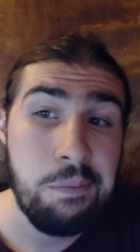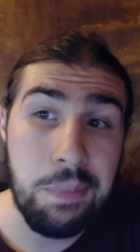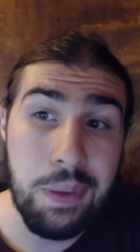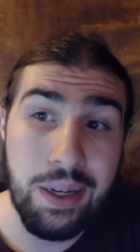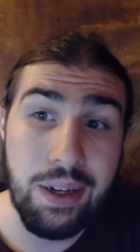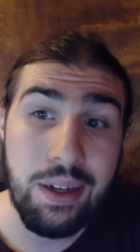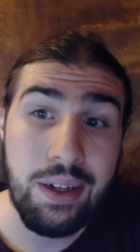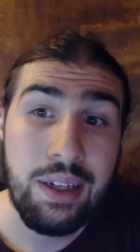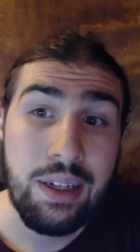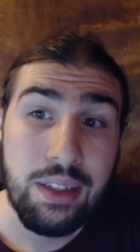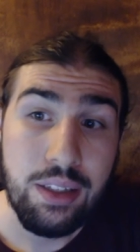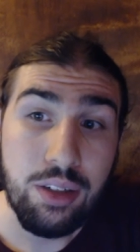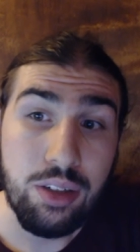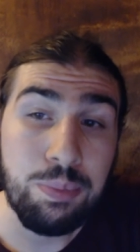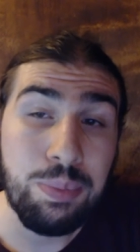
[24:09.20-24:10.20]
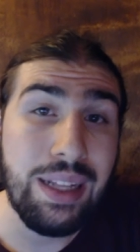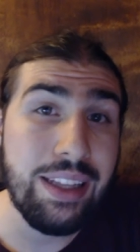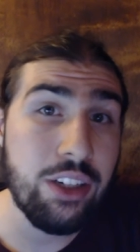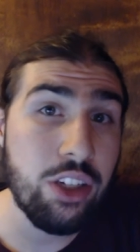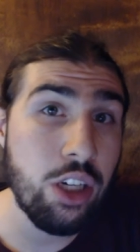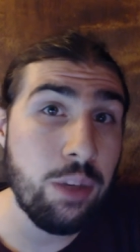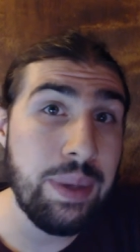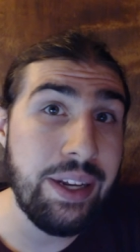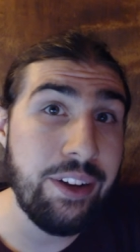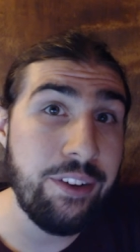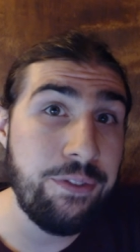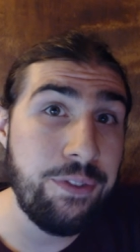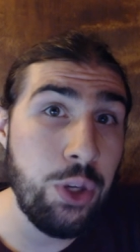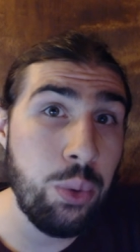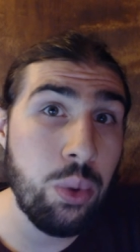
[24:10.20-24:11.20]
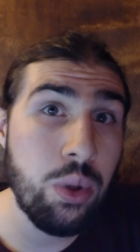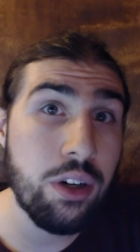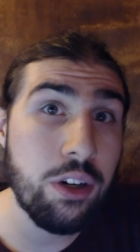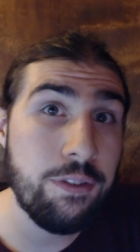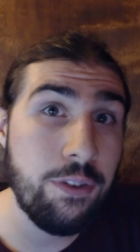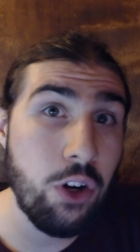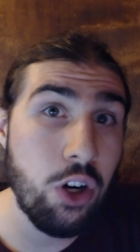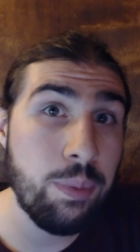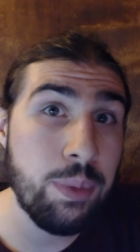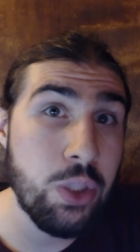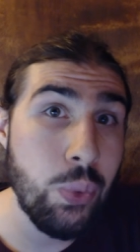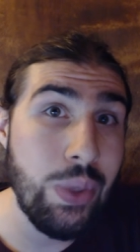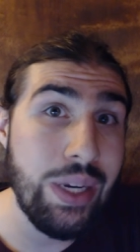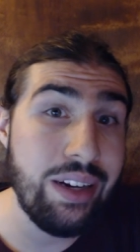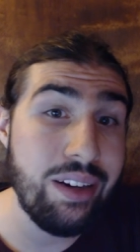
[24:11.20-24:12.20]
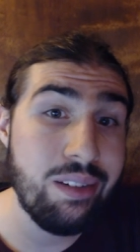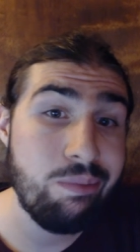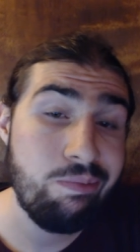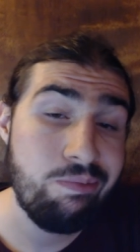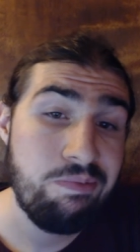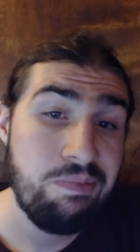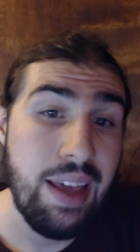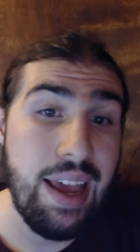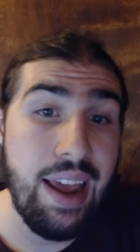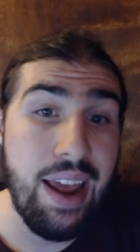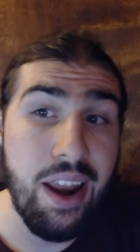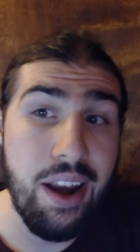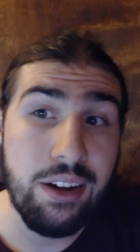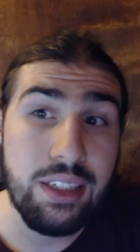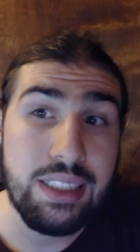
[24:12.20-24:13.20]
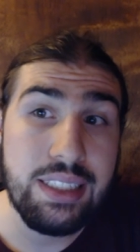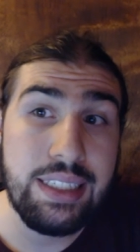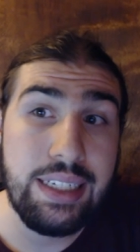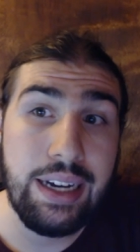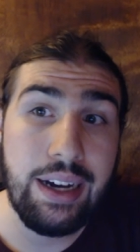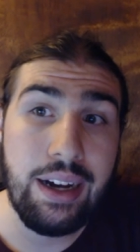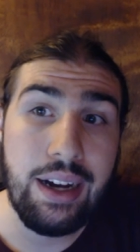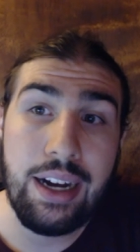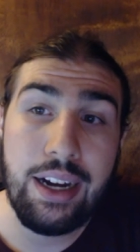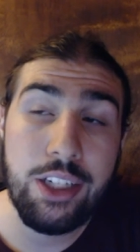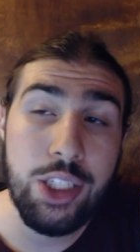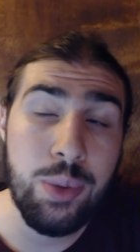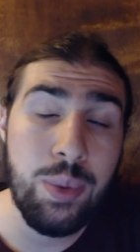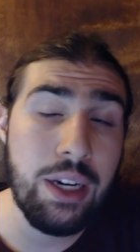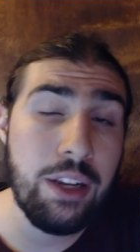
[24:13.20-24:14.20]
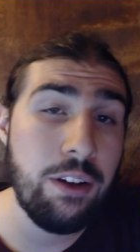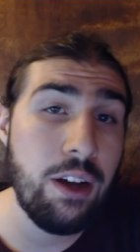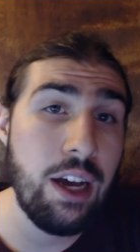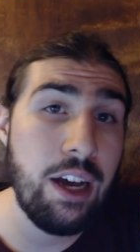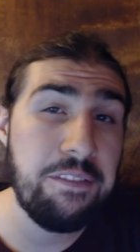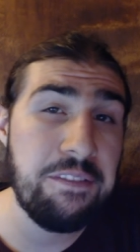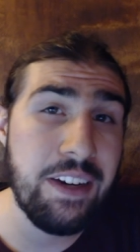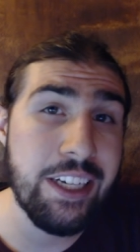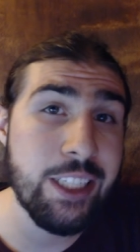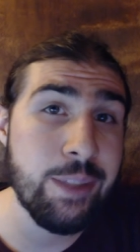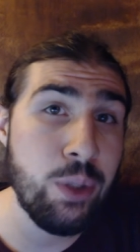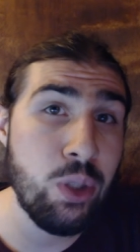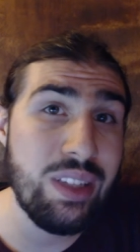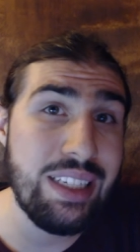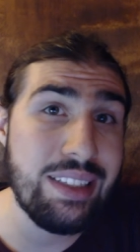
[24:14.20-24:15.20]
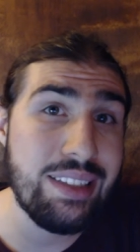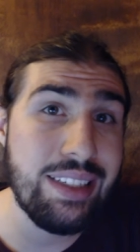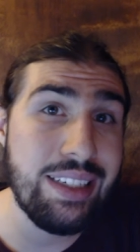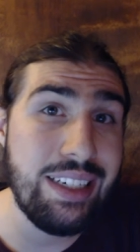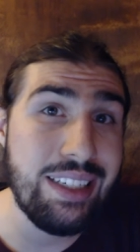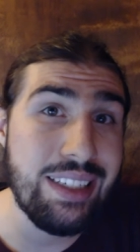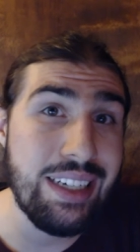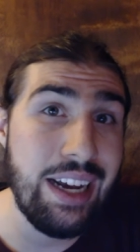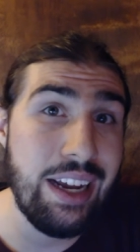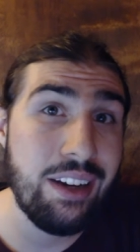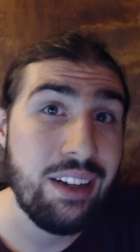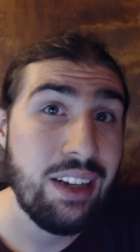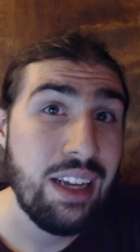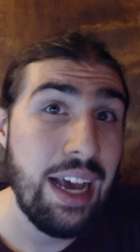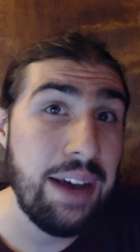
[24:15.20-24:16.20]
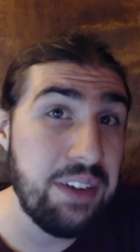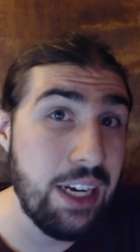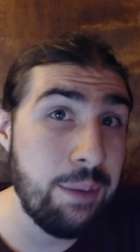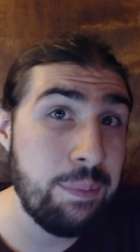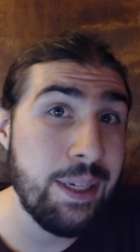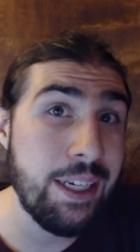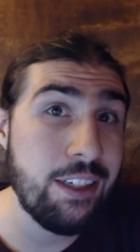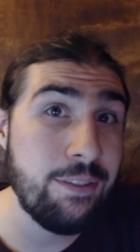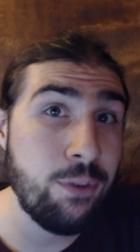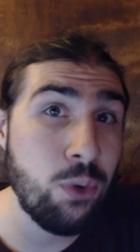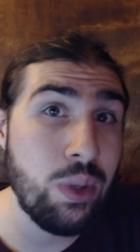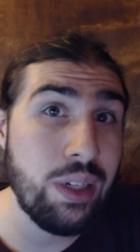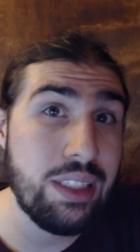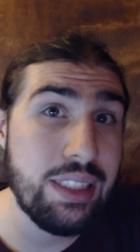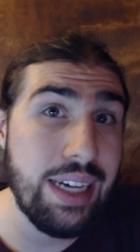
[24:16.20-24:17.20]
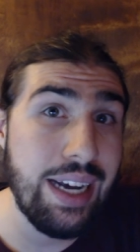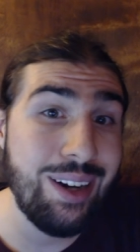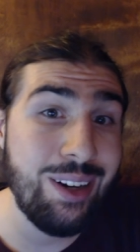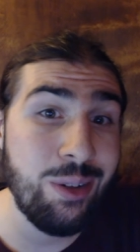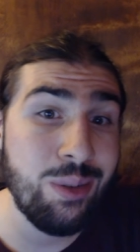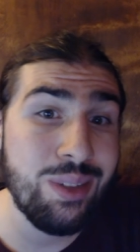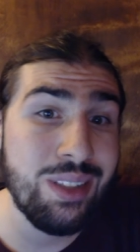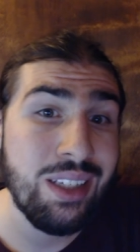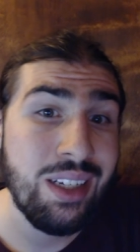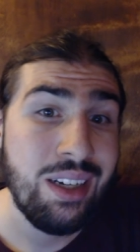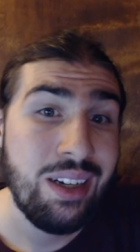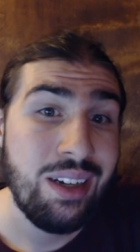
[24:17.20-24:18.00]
but they're probably going to be fewer and far between. And yeah, I do want to uh, finish Moonlit Siege and have an update to Void Shadows